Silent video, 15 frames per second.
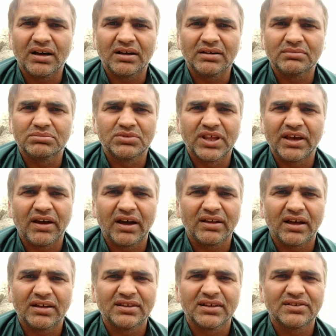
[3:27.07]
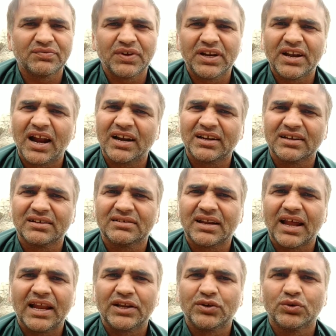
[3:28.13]
others will not
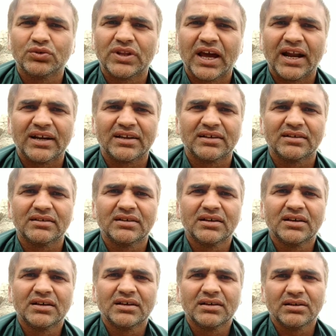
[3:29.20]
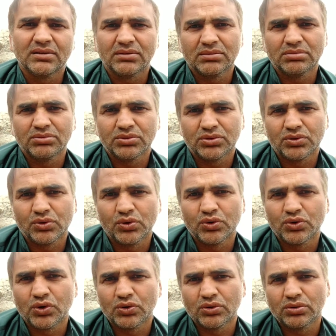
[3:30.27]
tell you that
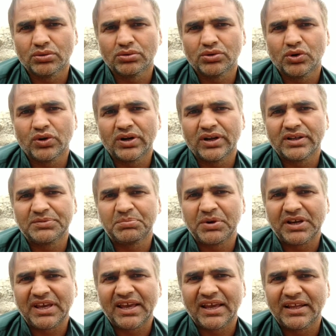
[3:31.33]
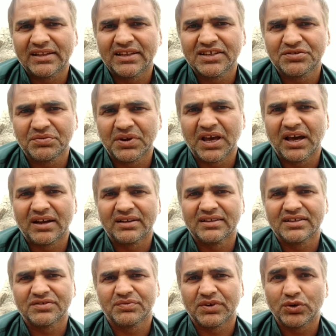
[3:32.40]
you are speaking in this way or
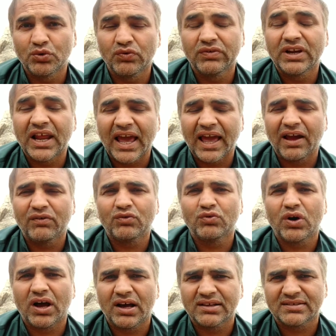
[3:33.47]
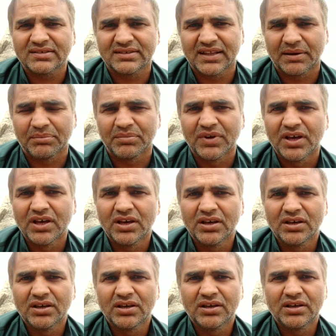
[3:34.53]
this way. You will have to ask them
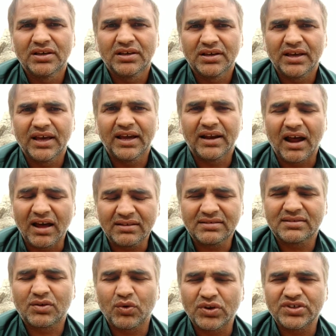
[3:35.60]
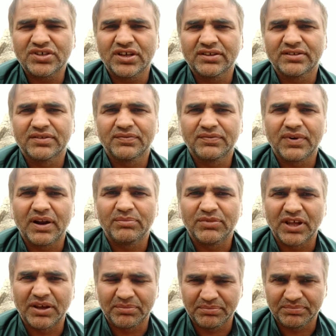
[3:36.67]
and ask questions
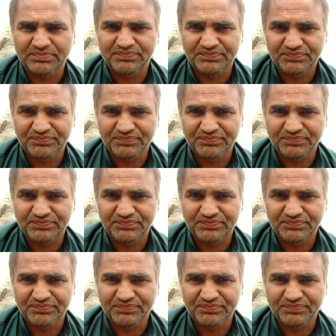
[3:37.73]
from them